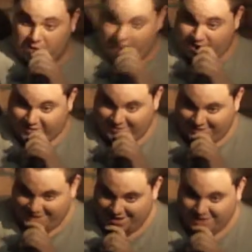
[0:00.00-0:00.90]
not.
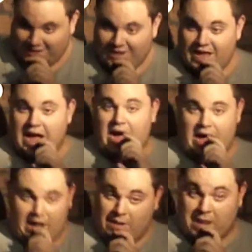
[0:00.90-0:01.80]

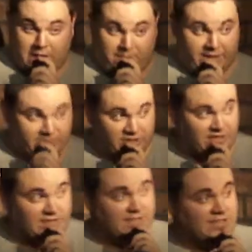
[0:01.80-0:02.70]
But I'm not a
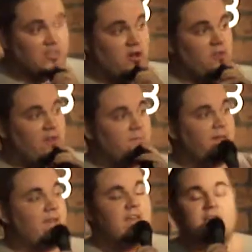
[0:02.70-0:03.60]
pediatrician. I still go to one.
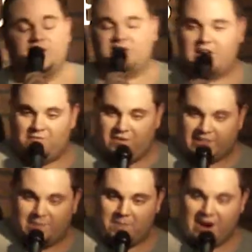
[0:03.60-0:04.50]
But do you know how
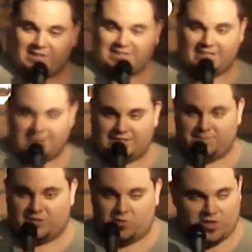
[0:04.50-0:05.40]
fucking embarrassing it is to
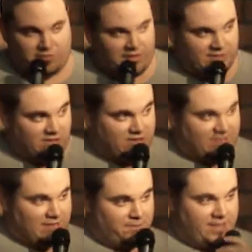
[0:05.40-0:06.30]
be 23 years old seeing a